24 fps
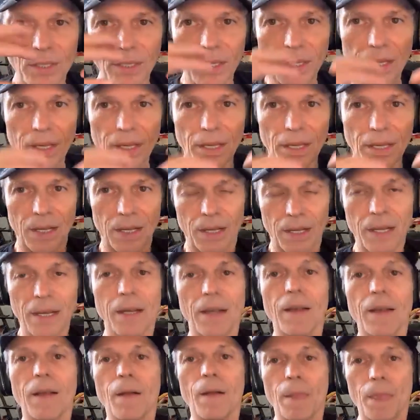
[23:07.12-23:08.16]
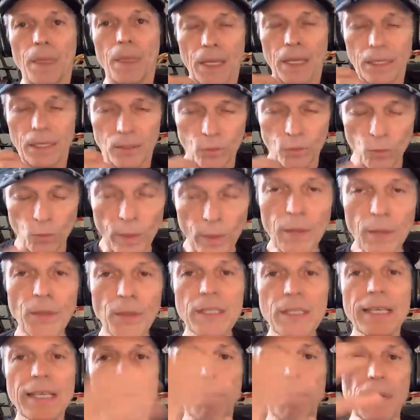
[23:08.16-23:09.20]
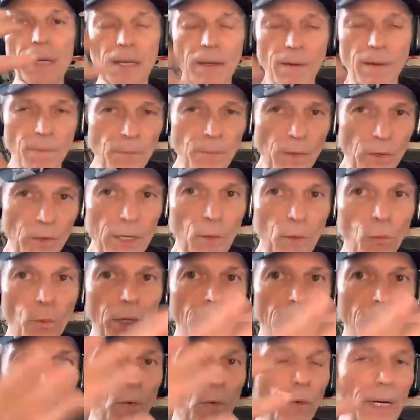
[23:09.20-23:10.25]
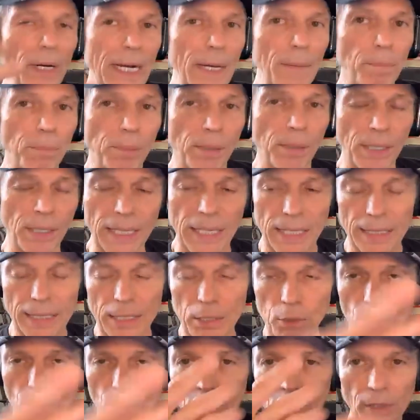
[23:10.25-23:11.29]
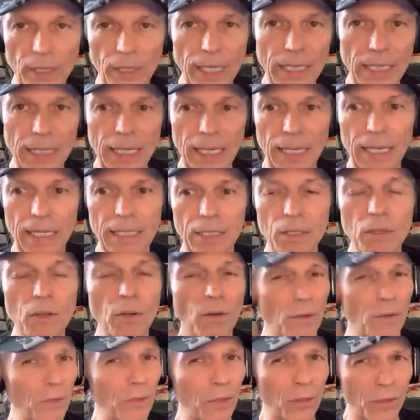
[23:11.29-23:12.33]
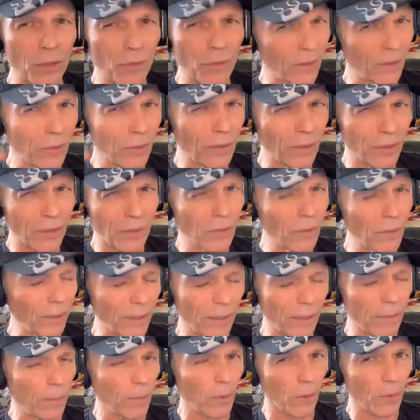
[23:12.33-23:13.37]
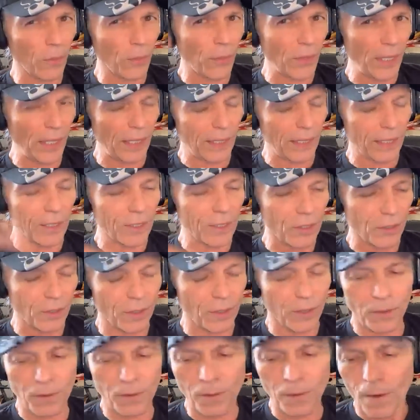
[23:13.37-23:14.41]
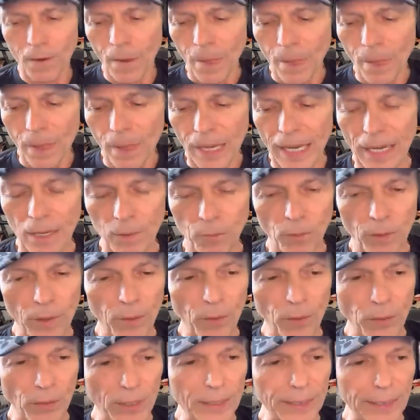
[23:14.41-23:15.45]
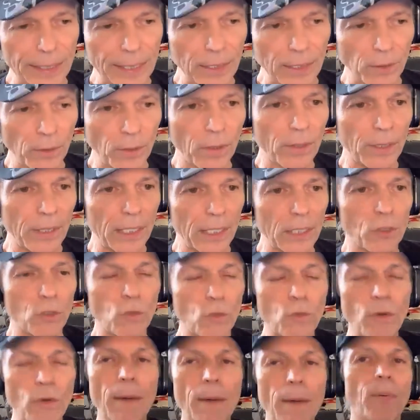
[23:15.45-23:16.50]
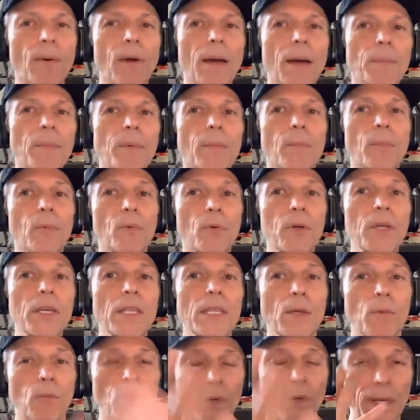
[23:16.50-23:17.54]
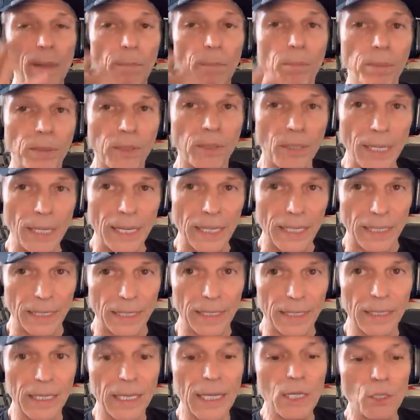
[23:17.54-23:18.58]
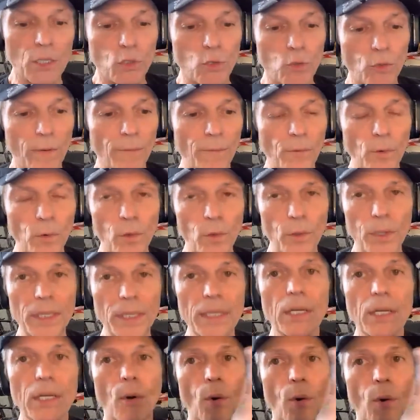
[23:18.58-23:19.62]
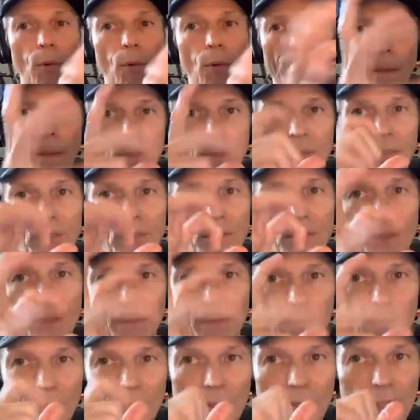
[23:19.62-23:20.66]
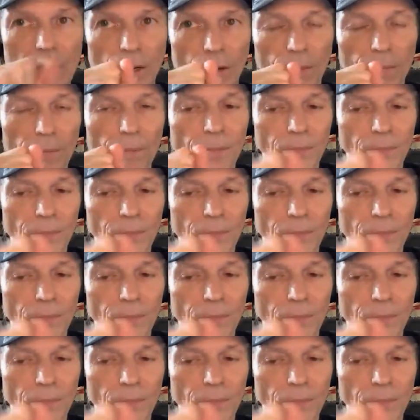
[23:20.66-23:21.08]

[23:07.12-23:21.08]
Yeah. It's one of the things that I become very aware of when I play. The older I get, you know, you learn more things, you know? Yeah. And one of the things that I learned is to have proper breathing when I'm playing to avoid cramps, you know,